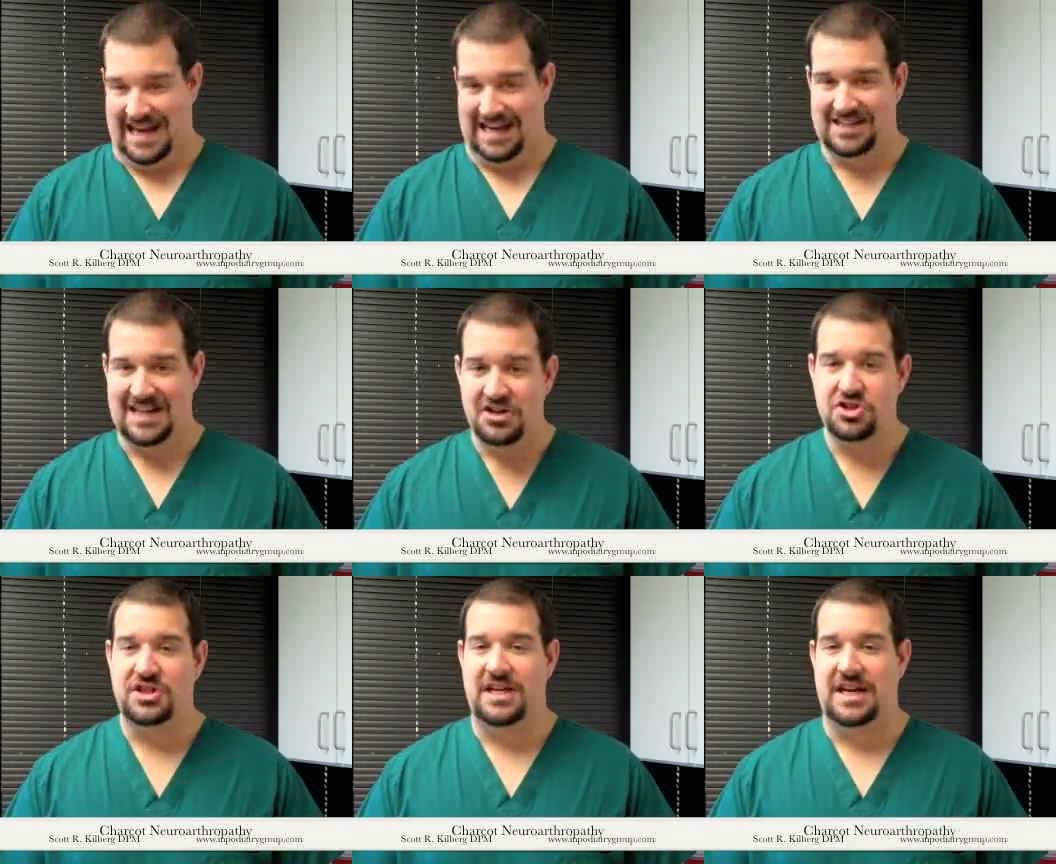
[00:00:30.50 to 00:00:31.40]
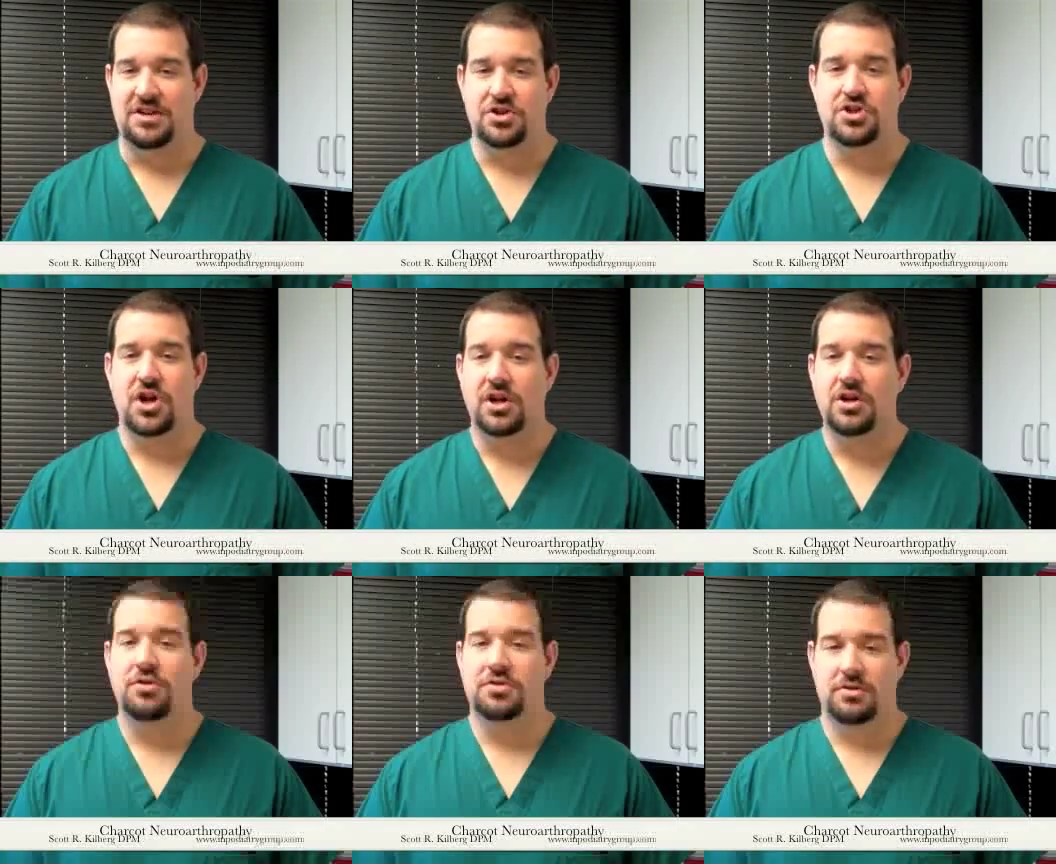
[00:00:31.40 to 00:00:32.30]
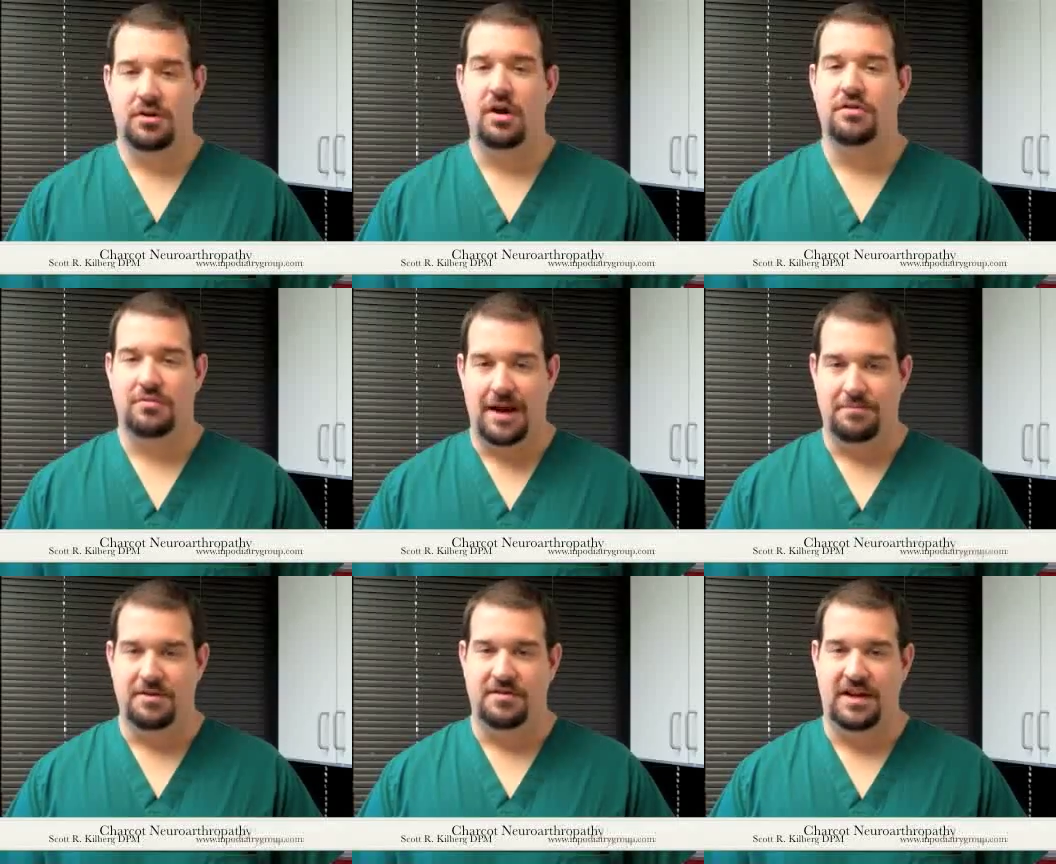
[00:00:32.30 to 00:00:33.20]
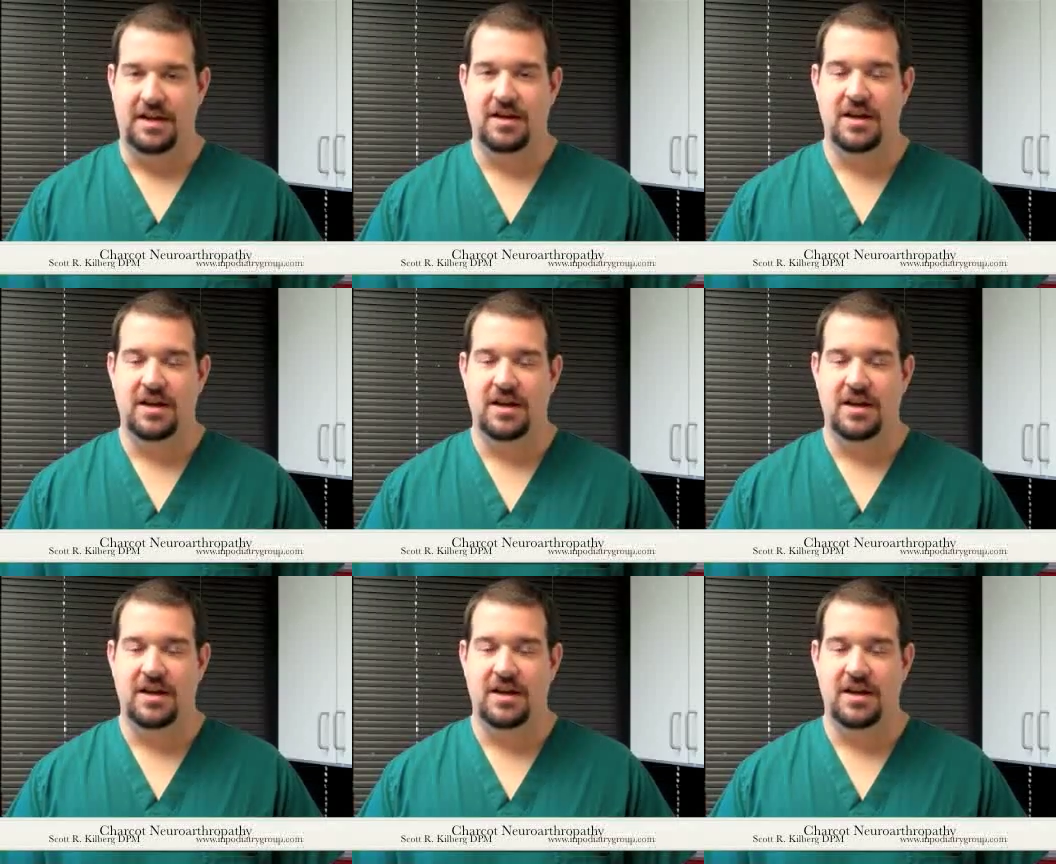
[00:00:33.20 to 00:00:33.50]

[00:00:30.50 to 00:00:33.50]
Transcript: Essentially, in Charcot Neuroarthropathy,